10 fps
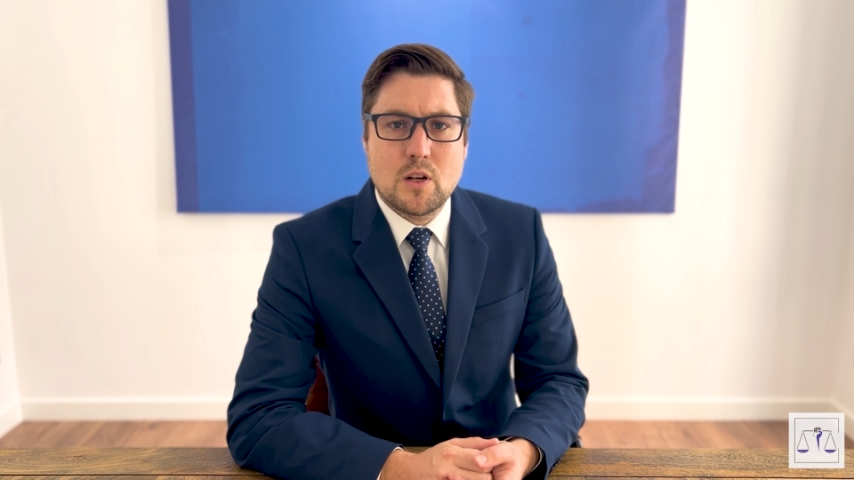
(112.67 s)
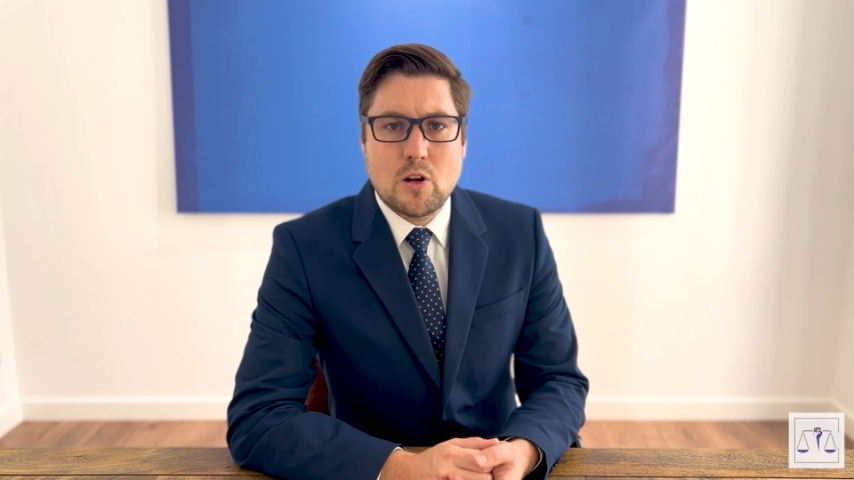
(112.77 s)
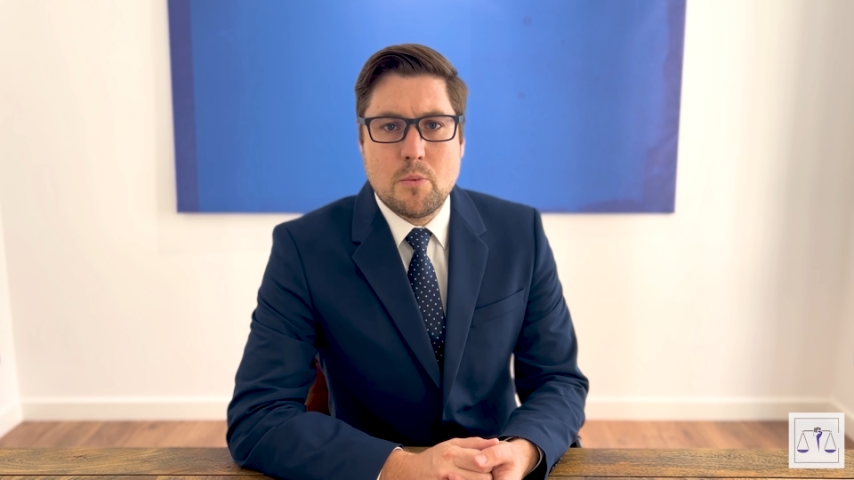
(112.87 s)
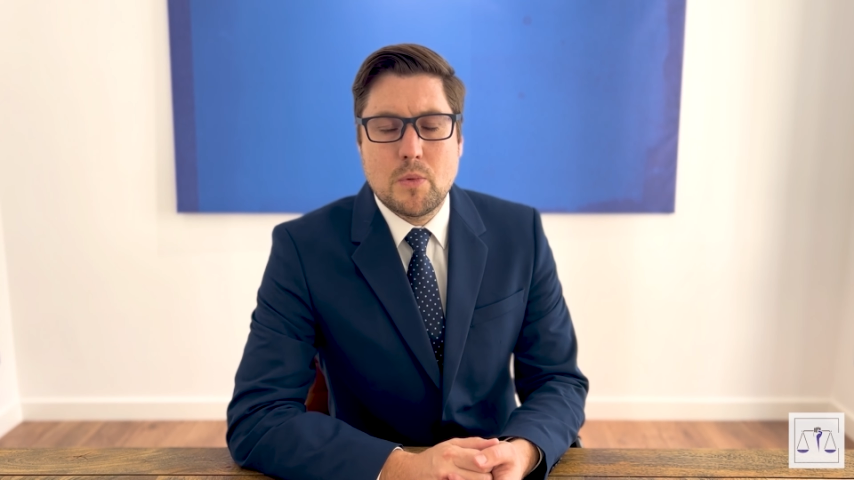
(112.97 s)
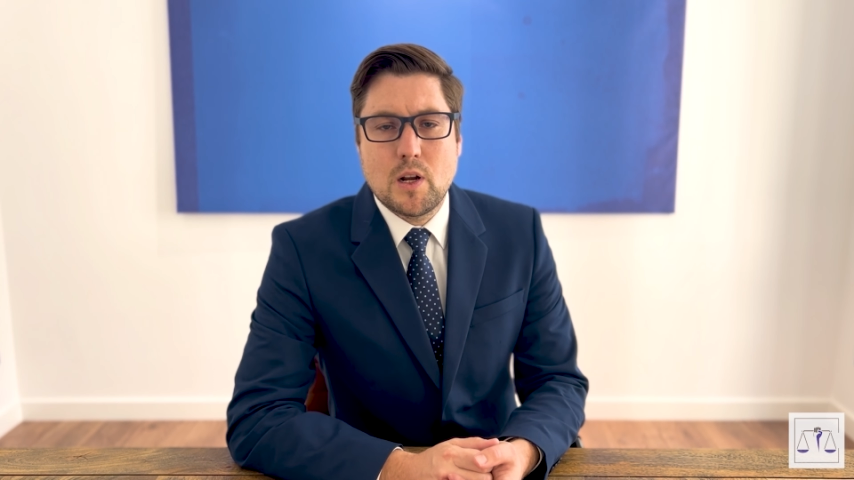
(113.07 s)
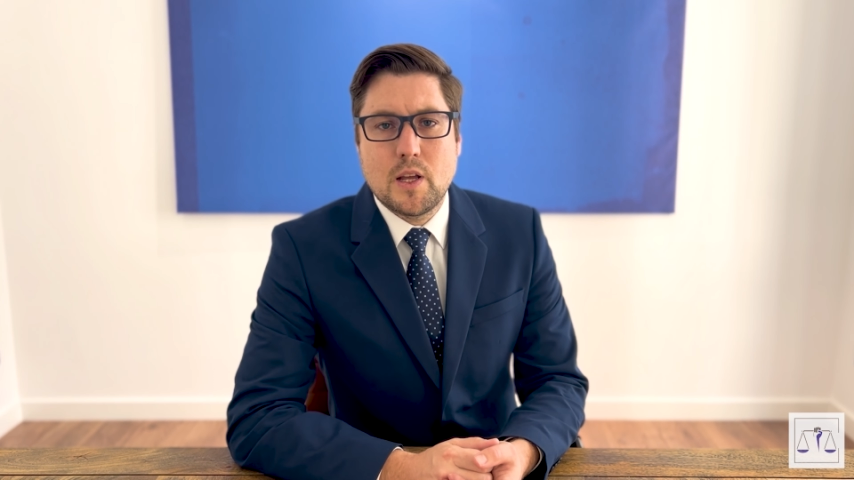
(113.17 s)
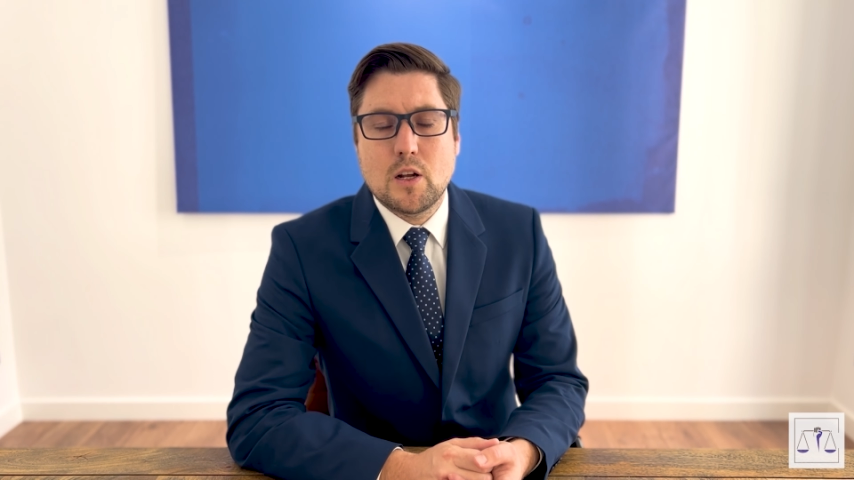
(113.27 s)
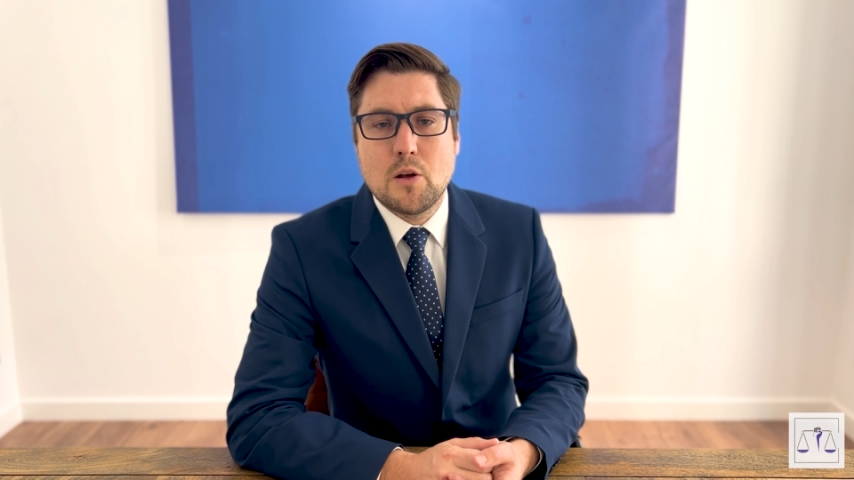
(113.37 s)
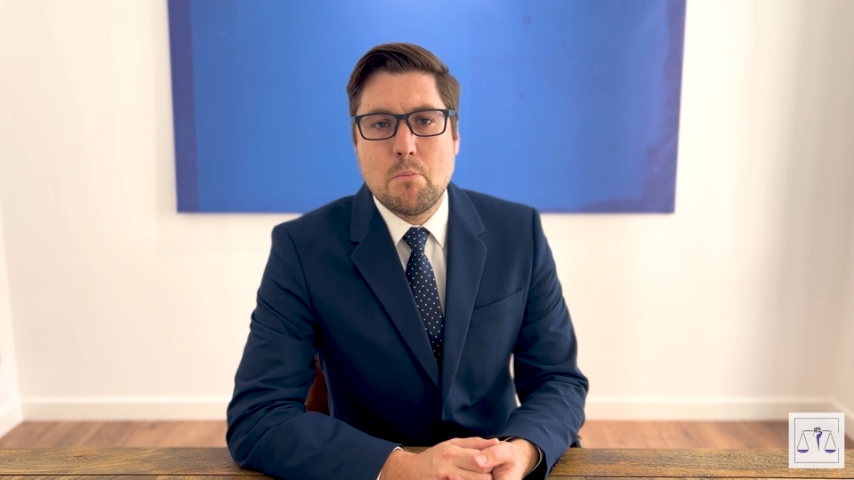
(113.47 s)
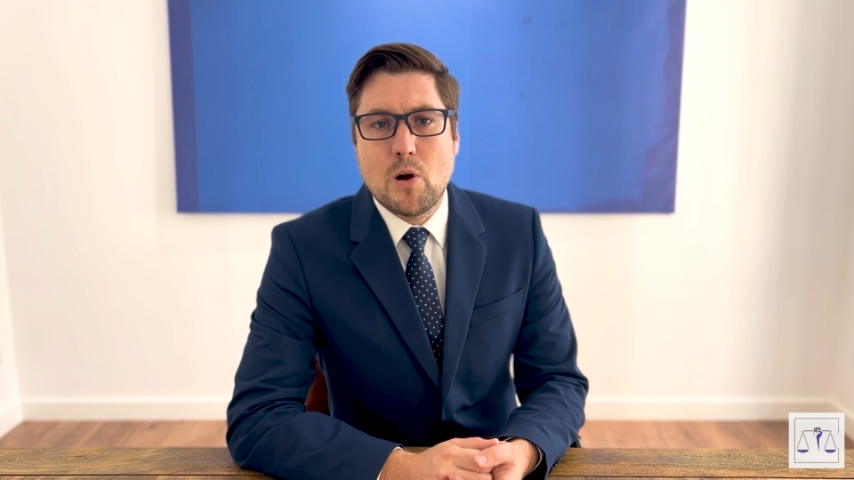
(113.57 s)

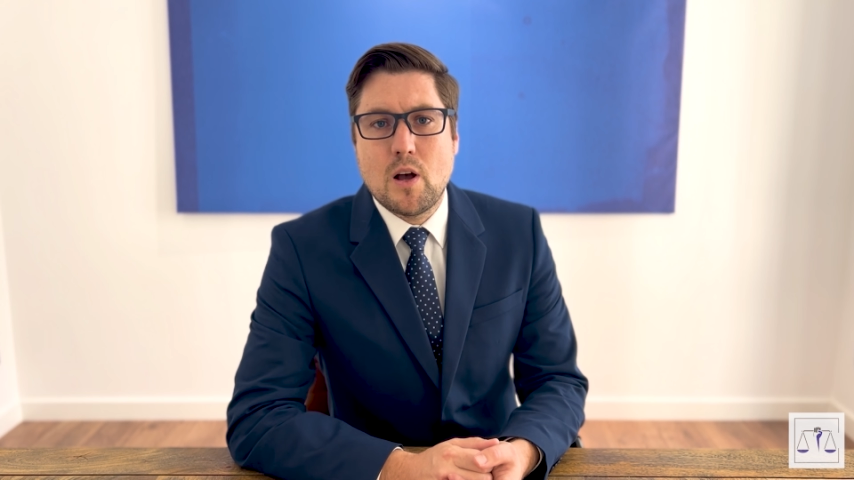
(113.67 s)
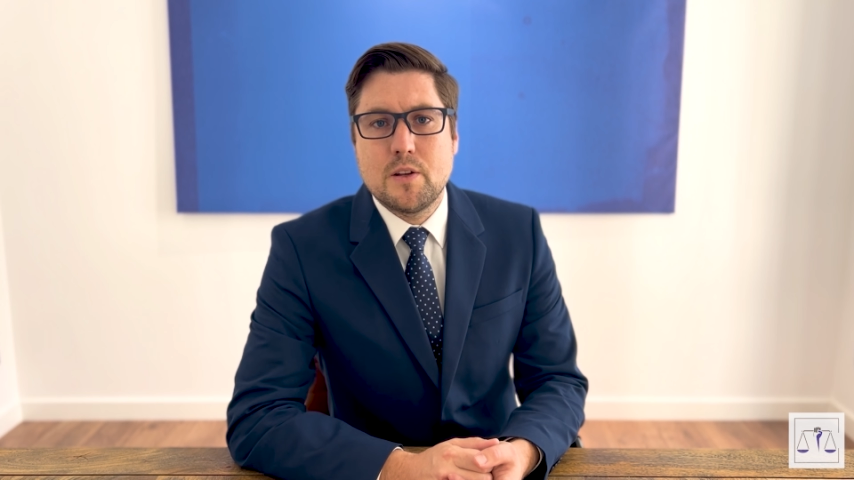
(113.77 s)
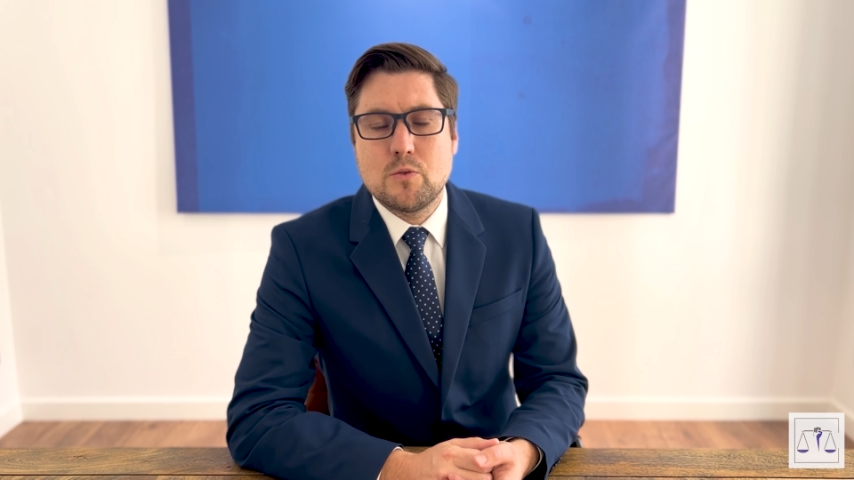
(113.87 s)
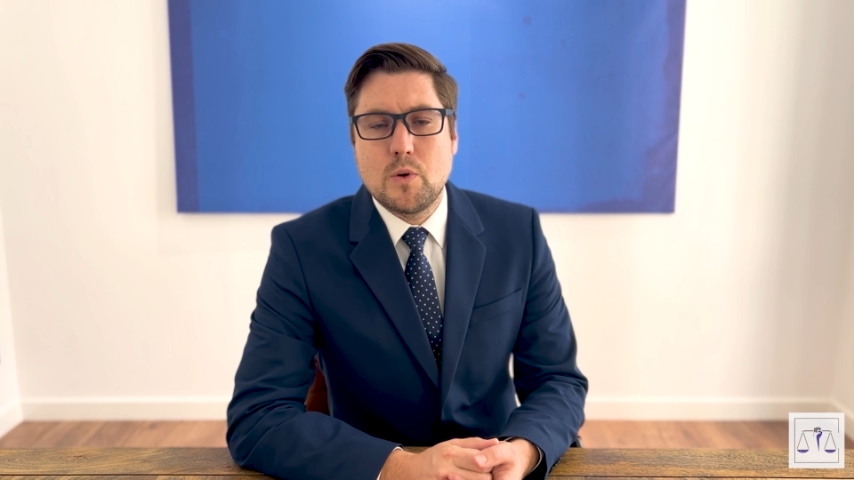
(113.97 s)
commonly combined